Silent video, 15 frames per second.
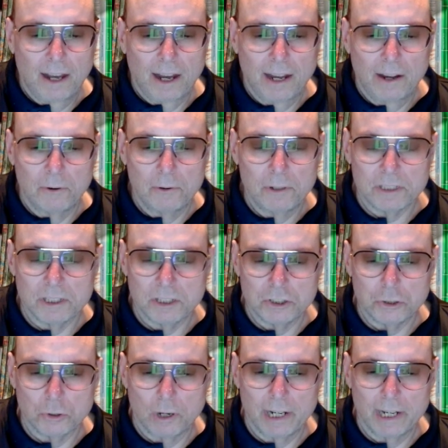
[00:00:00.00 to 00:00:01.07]
I always
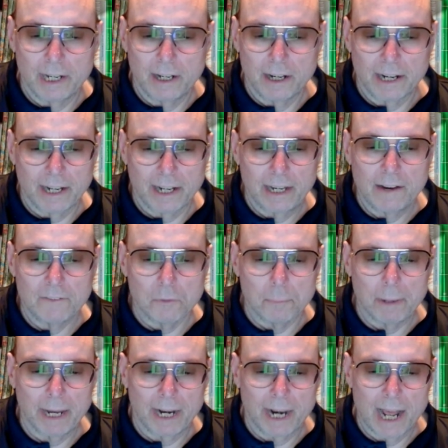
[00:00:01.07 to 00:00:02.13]
enjoyed it. I could never
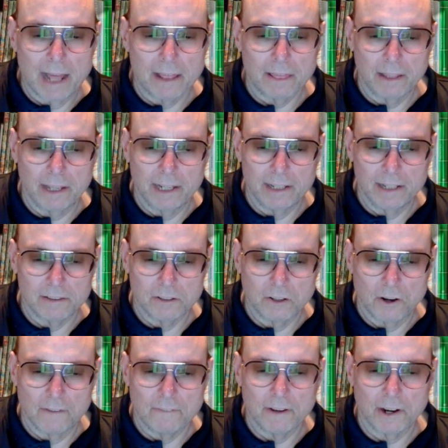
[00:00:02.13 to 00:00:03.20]
be an athlete, so
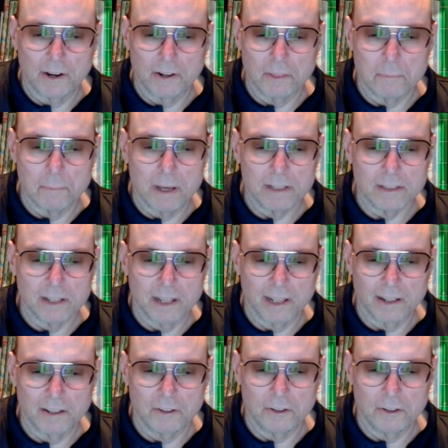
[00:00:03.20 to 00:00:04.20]
I figured the best thing to